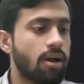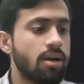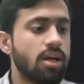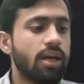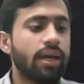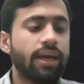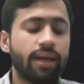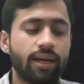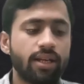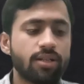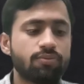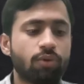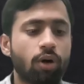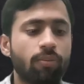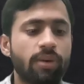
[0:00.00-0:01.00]
Air is
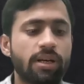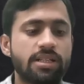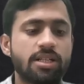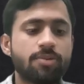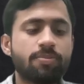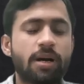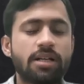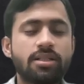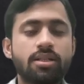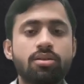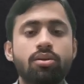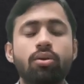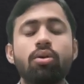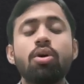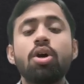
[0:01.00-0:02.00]
warmed as it passes
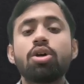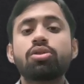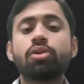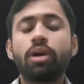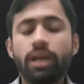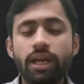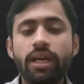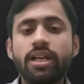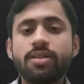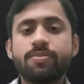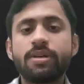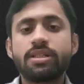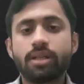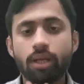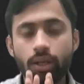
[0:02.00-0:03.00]
through. So air is
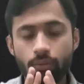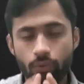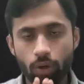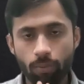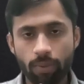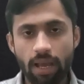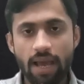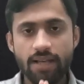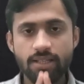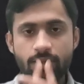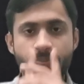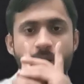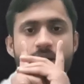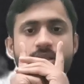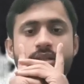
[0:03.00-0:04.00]
basically warmed as it
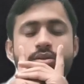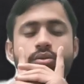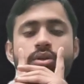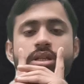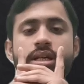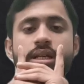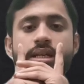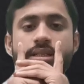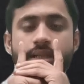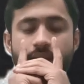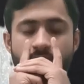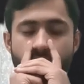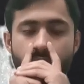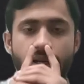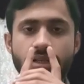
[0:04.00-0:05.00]
passes through the nasal
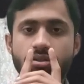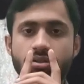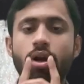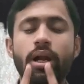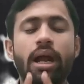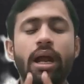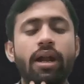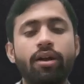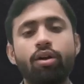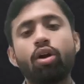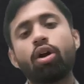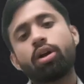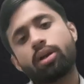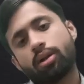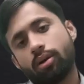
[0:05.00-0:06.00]
cavities,
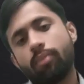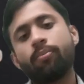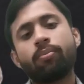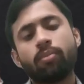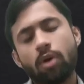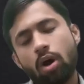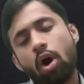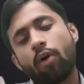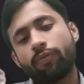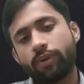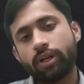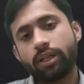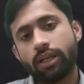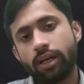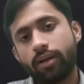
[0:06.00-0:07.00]
not after
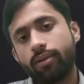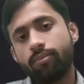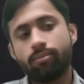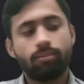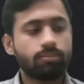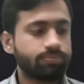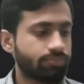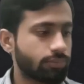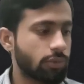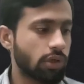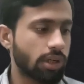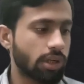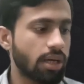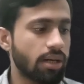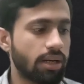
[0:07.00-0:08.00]
that.
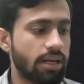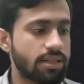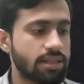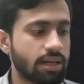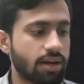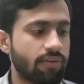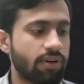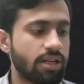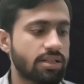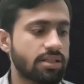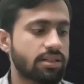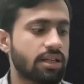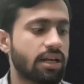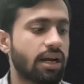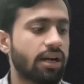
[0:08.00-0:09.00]
Okay, nasal cavities is
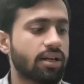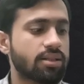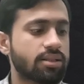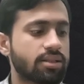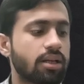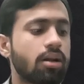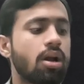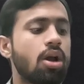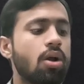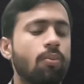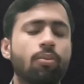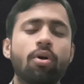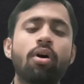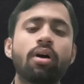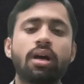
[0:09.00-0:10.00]
the right answer.
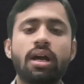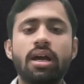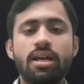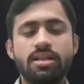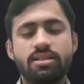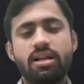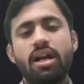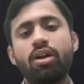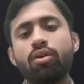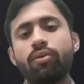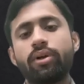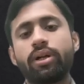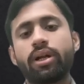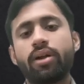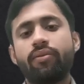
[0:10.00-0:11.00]
Bronchi is right over
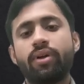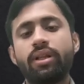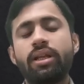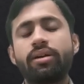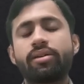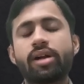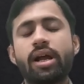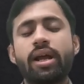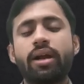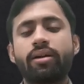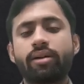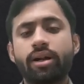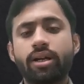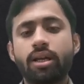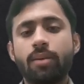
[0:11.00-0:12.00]
here when the
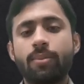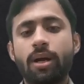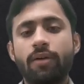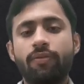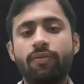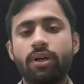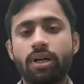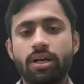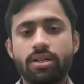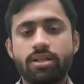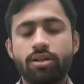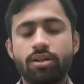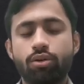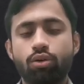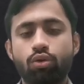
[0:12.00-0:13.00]
trachea bifurcates
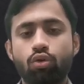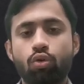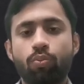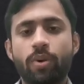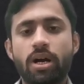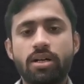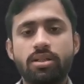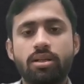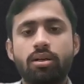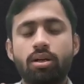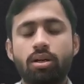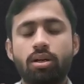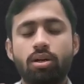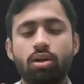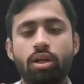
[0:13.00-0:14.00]
into two parts
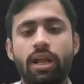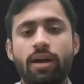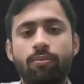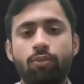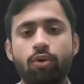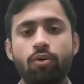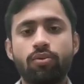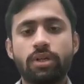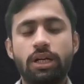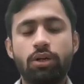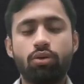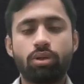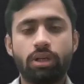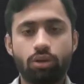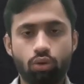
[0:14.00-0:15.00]
that moves into
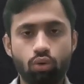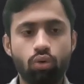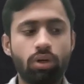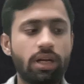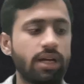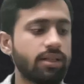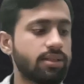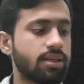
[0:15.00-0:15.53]
the two lungs.